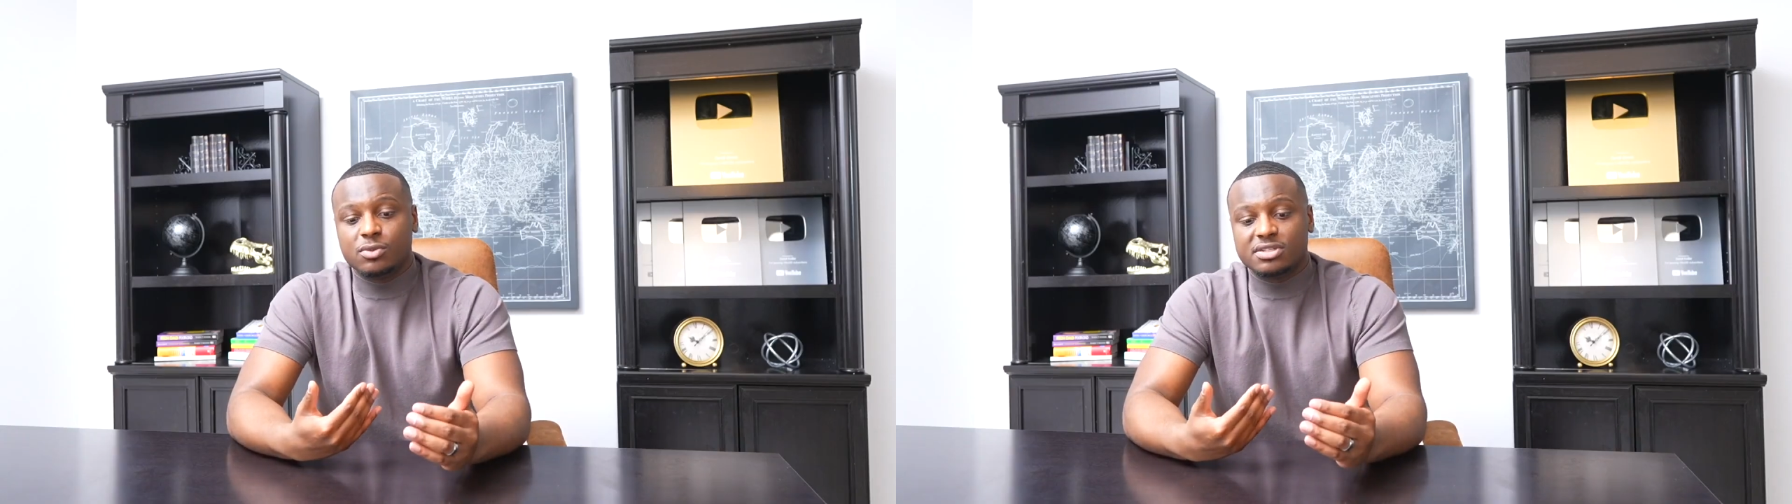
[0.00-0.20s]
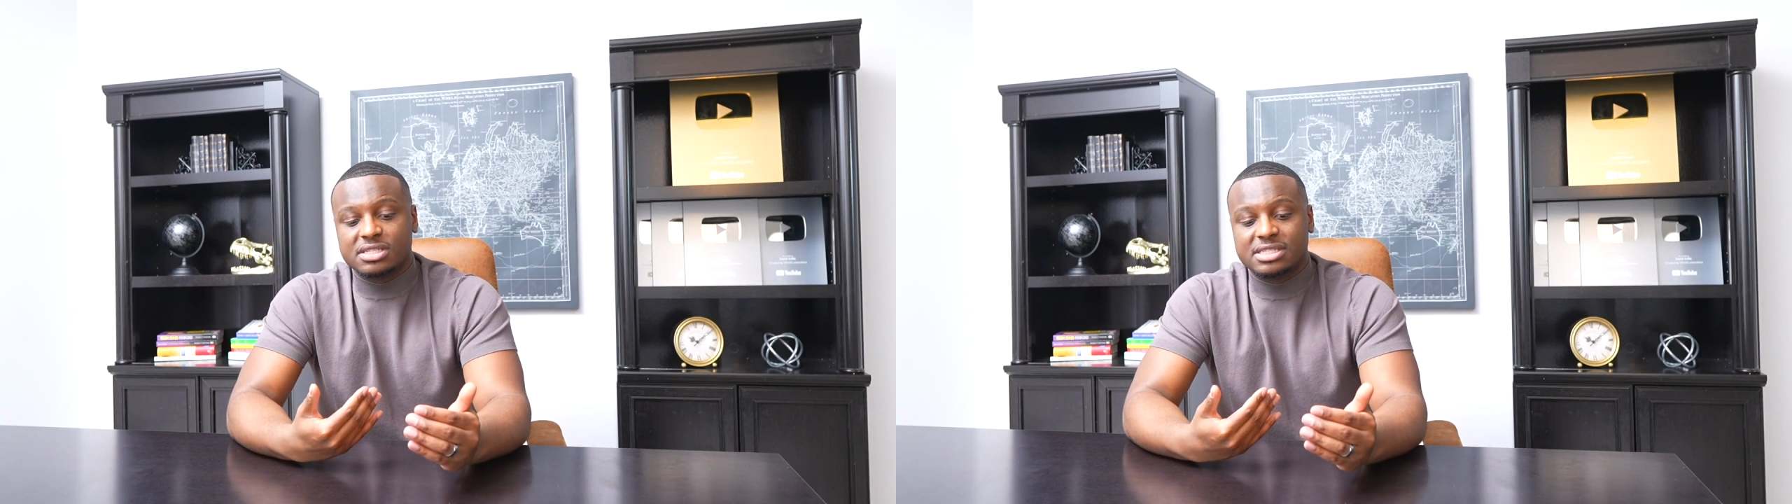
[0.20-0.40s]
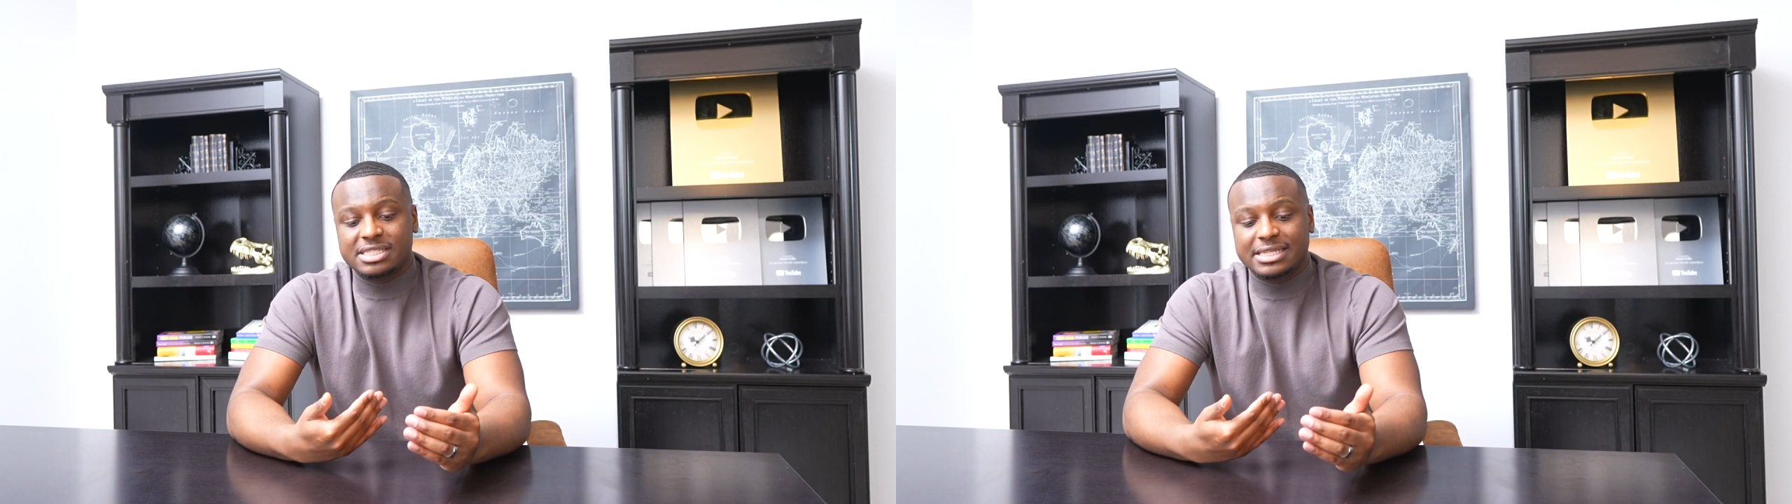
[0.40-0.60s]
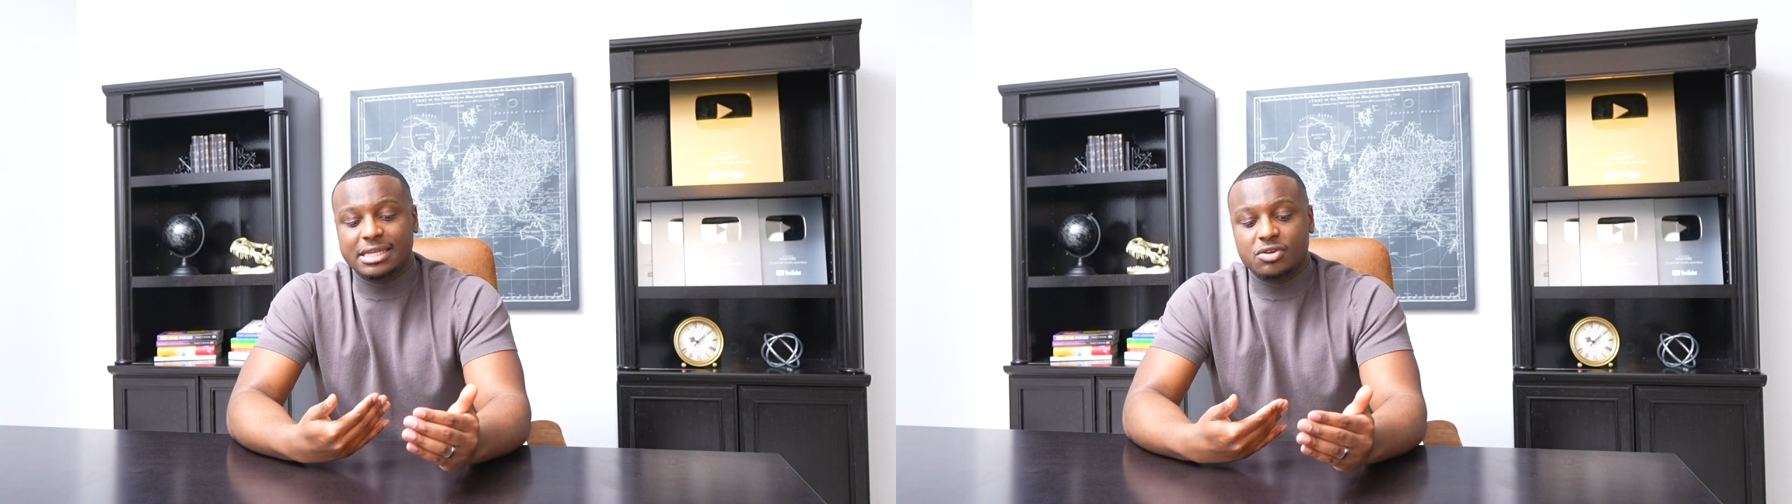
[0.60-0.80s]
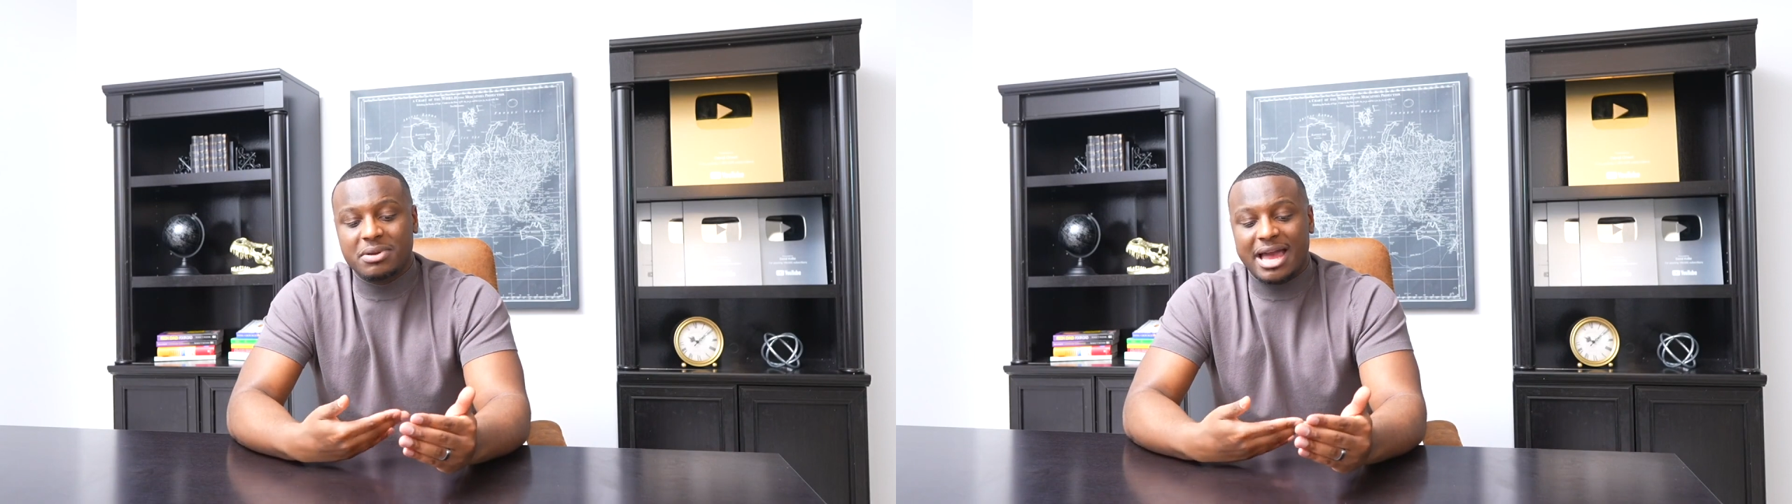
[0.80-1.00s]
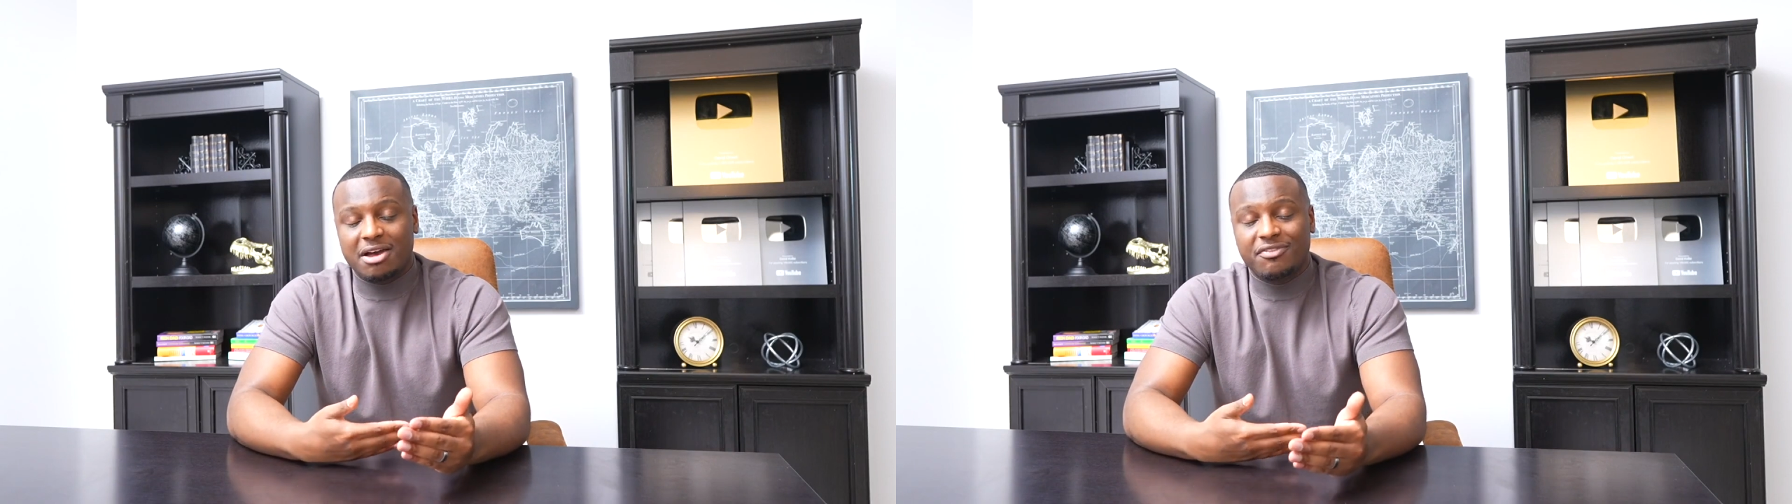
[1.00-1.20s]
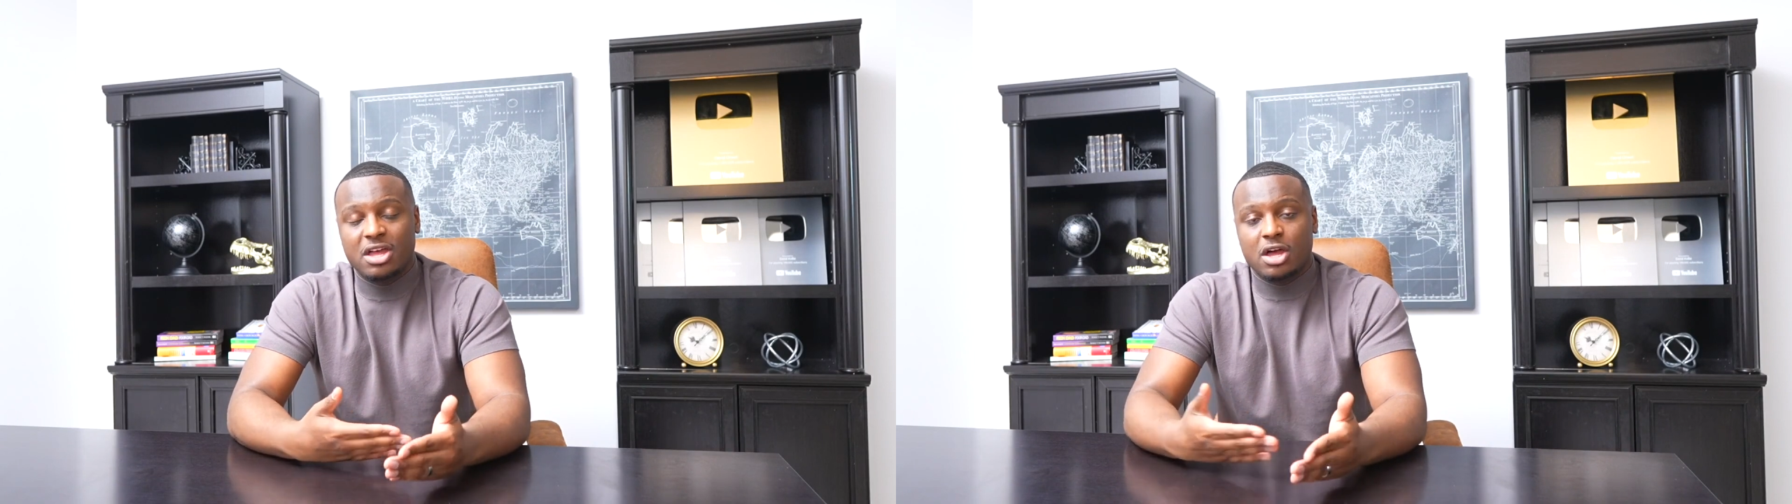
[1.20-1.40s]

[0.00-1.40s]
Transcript: wants to see that you have